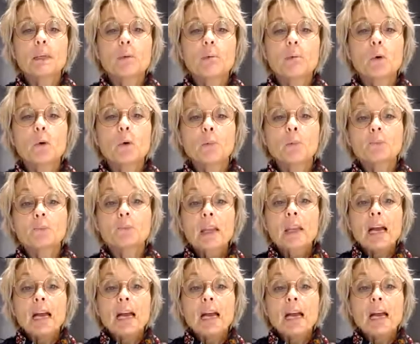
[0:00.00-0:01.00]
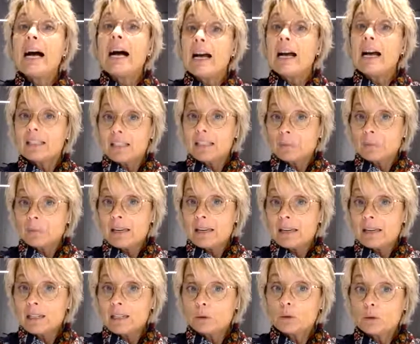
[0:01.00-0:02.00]
more. And in my
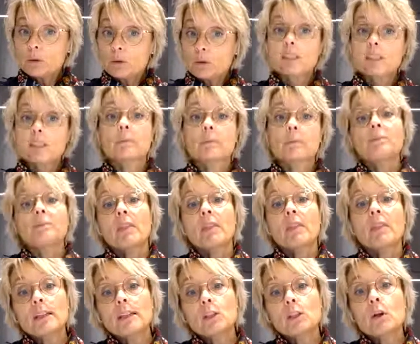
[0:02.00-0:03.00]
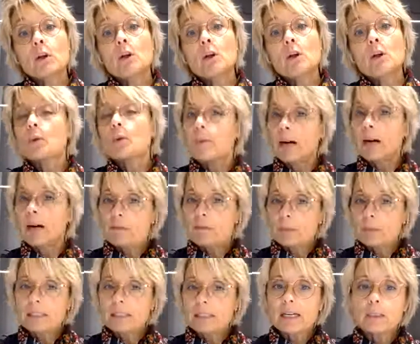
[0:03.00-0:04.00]
entrance, that is also part of
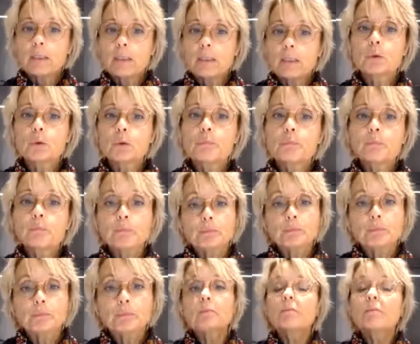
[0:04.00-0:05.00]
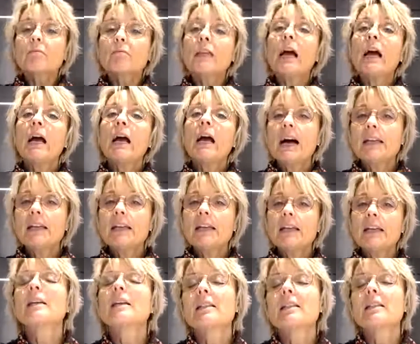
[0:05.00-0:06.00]
my dining room, I did
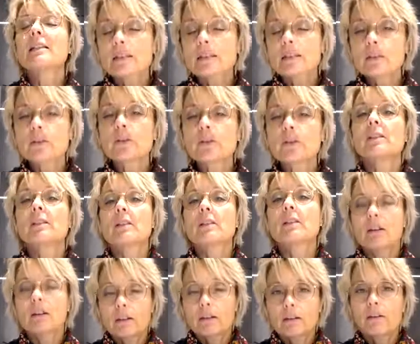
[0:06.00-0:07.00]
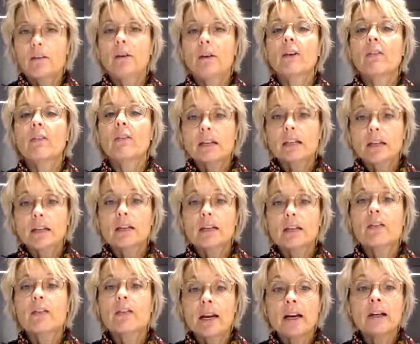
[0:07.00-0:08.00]
a serious decluttering
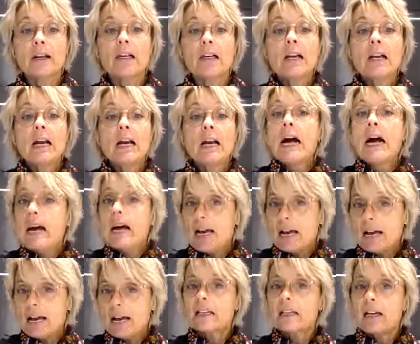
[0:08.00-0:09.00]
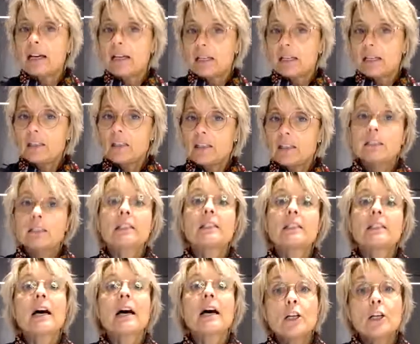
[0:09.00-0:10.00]
there. And I did
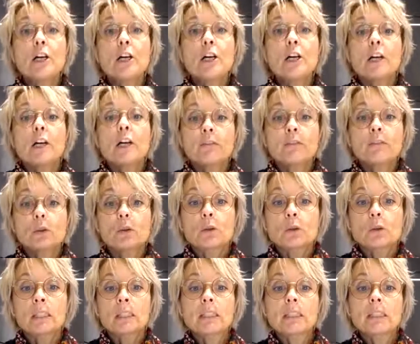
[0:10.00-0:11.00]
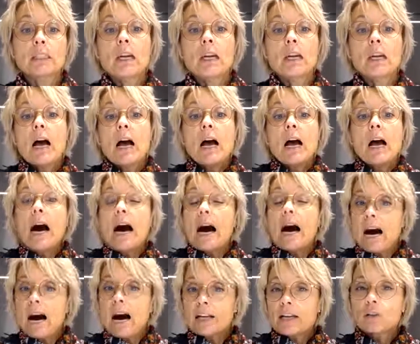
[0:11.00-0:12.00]
a lot of sorting.
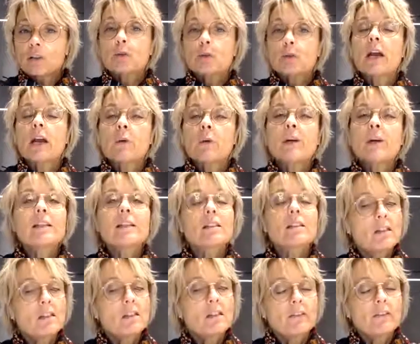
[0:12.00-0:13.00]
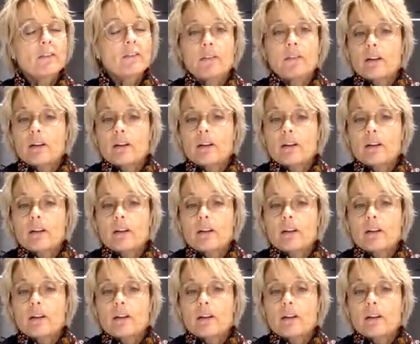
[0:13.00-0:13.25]
I took away stuff